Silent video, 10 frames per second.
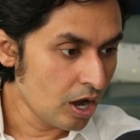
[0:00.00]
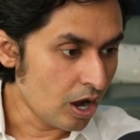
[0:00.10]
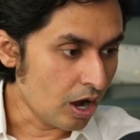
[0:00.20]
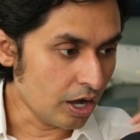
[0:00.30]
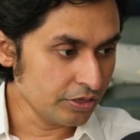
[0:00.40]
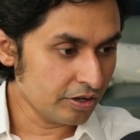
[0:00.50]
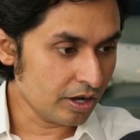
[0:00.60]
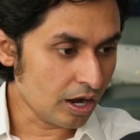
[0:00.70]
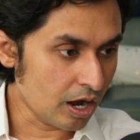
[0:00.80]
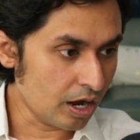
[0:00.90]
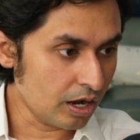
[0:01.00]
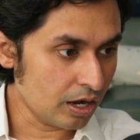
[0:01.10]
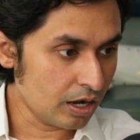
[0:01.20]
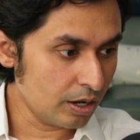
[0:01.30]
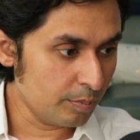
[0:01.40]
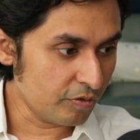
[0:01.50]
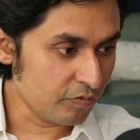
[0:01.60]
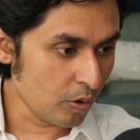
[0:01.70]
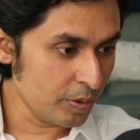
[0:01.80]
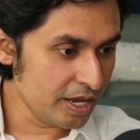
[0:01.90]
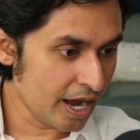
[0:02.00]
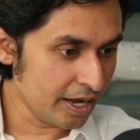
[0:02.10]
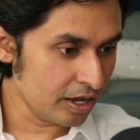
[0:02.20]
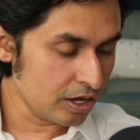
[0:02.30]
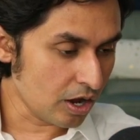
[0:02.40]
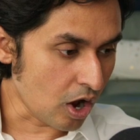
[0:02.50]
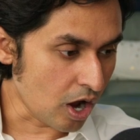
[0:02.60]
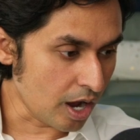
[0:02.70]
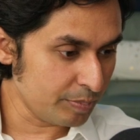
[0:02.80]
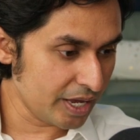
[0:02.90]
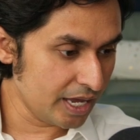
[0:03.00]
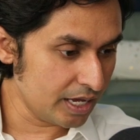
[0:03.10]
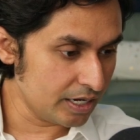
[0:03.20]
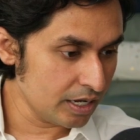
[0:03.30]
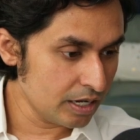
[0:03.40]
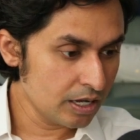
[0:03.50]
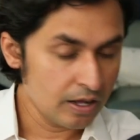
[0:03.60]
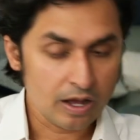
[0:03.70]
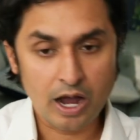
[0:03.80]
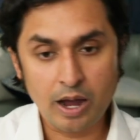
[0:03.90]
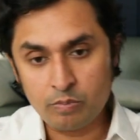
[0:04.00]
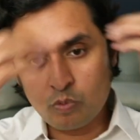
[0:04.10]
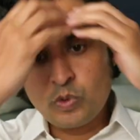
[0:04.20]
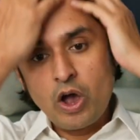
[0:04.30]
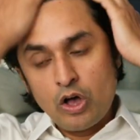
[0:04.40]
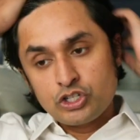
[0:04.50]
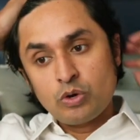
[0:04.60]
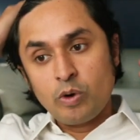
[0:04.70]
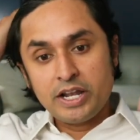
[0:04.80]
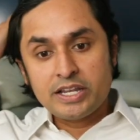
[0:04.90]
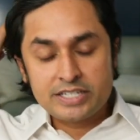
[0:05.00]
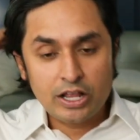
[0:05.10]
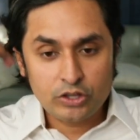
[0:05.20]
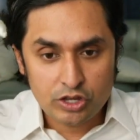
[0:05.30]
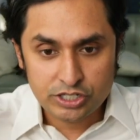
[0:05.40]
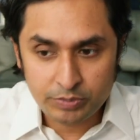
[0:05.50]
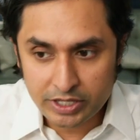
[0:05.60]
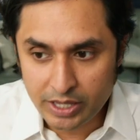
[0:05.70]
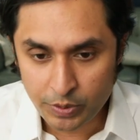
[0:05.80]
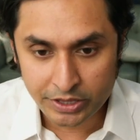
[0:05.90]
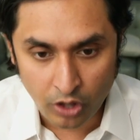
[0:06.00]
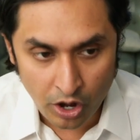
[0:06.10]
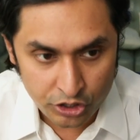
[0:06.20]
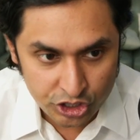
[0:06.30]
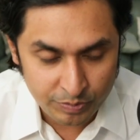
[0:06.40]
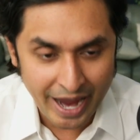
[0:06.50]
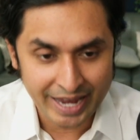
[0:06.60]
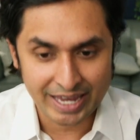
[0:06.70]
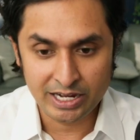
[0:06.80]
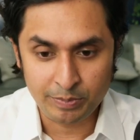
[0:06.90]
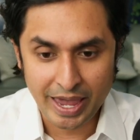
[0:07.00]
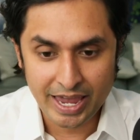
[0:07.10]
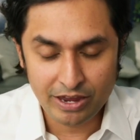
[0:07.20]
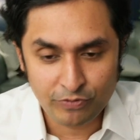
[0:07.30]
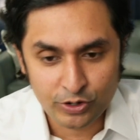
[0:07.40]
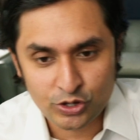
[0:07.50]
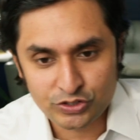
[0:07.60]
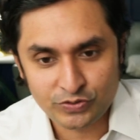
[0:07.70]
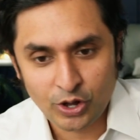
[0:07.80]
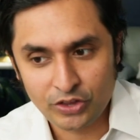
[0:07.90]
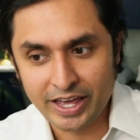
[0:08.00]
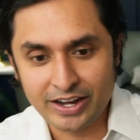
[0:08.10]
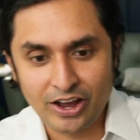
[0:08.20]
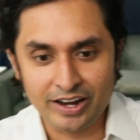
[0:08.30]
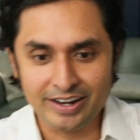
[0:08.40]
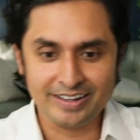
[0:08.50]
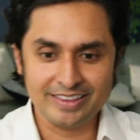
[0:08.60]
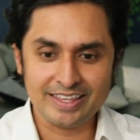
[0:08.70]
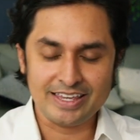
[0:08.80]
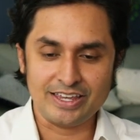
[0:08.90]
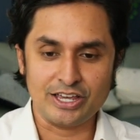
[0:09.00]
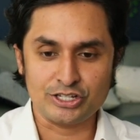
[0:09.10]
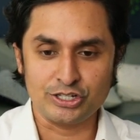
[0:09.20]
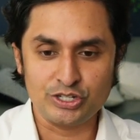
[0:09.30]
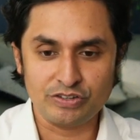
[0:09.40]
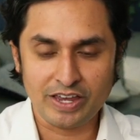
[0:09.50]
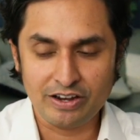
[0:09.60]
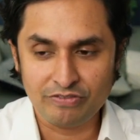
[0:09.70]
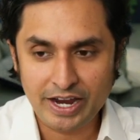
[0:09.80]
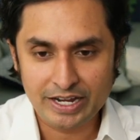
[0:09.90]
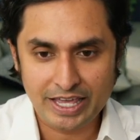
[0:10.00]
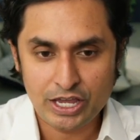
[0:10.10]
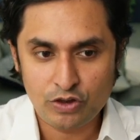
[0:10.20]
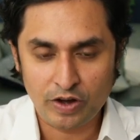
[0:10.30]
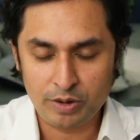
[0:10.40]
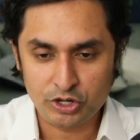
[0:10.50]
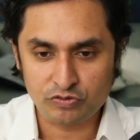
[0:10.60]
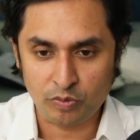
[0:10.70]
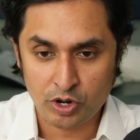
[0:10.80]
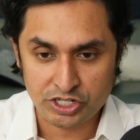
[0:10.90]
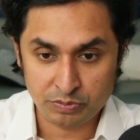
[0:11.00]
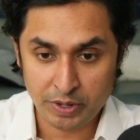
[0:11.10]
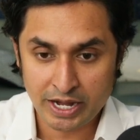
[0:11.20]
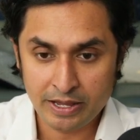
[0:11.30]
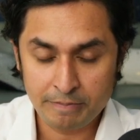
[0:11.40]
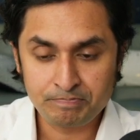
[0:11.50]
On the, before we kind of hop in, we also wanted to tell y'all something that we launched back in May. For those of y'all that got the exclusive invite, thank you very much for participating.